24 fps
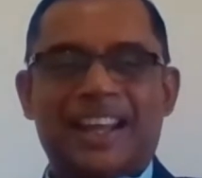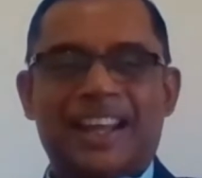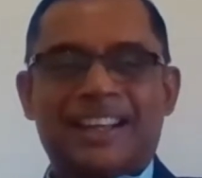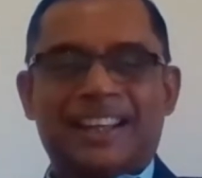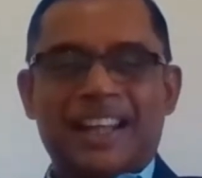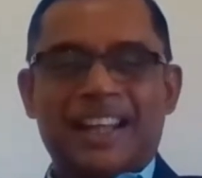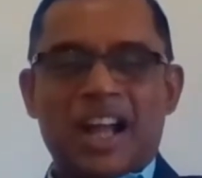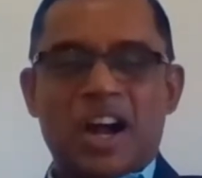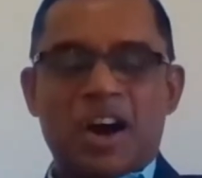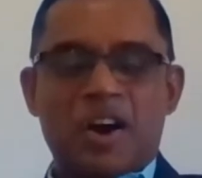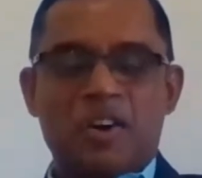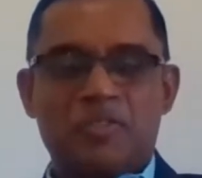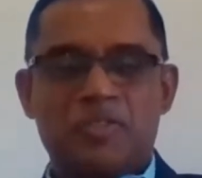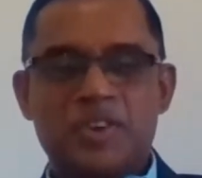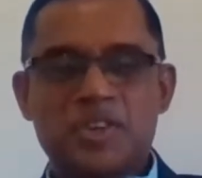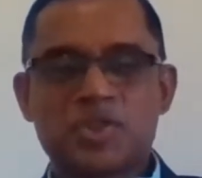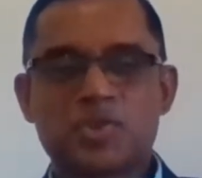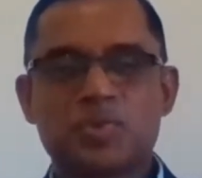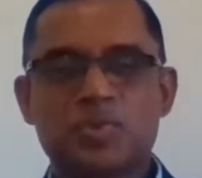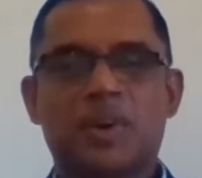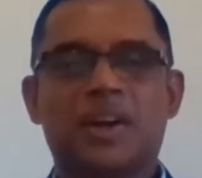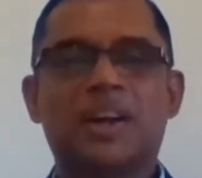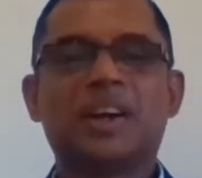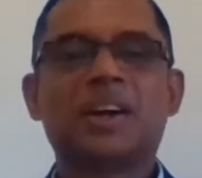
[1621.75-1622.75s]
their
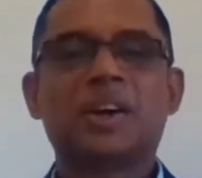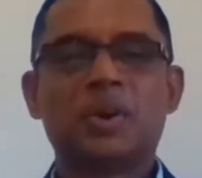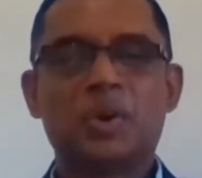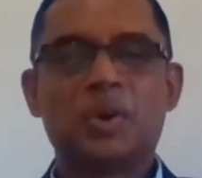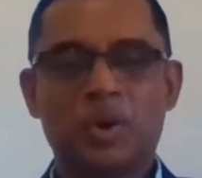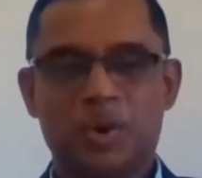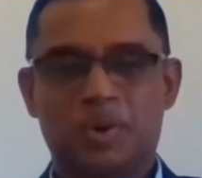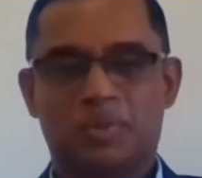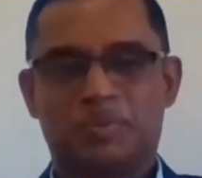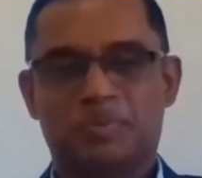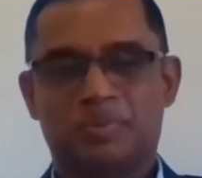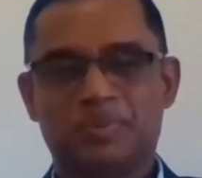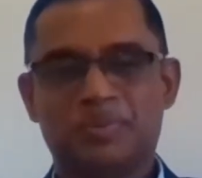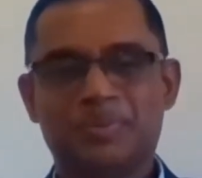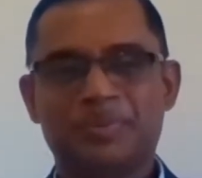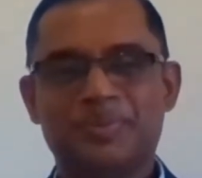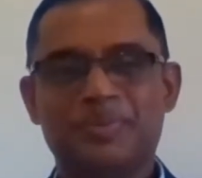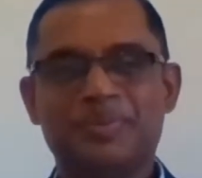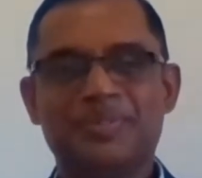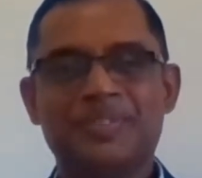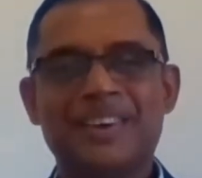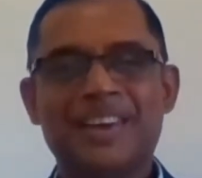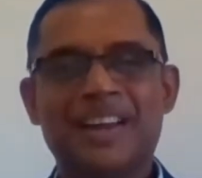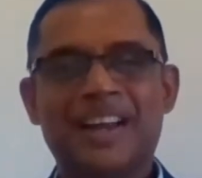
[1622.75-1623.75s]
office work home.
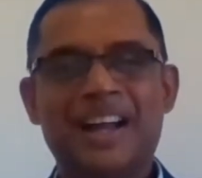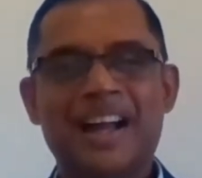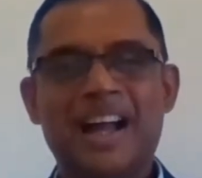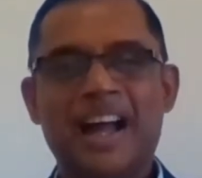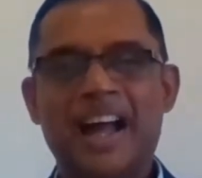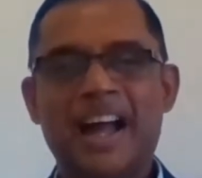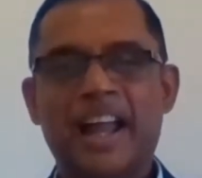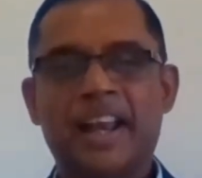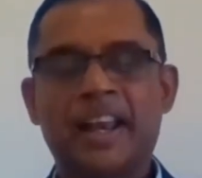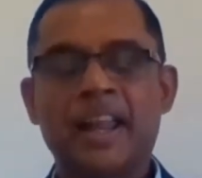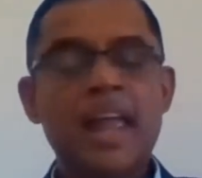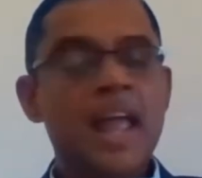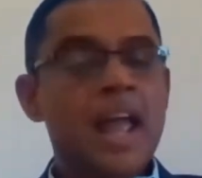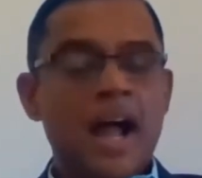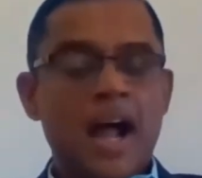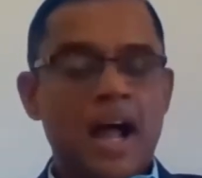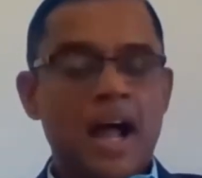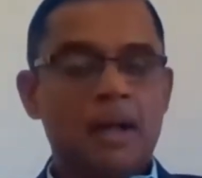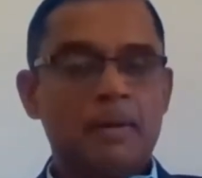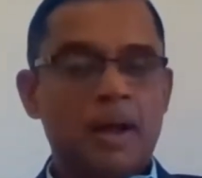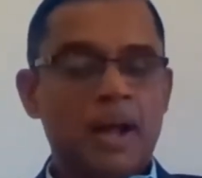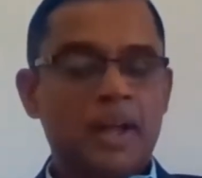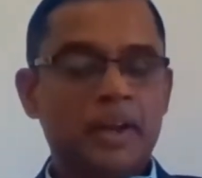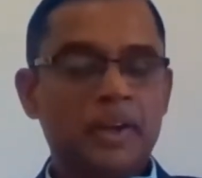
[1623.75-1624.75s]
And
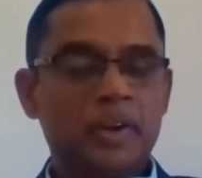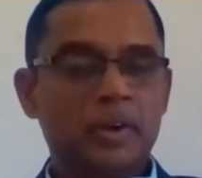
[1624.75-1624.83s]
I, I,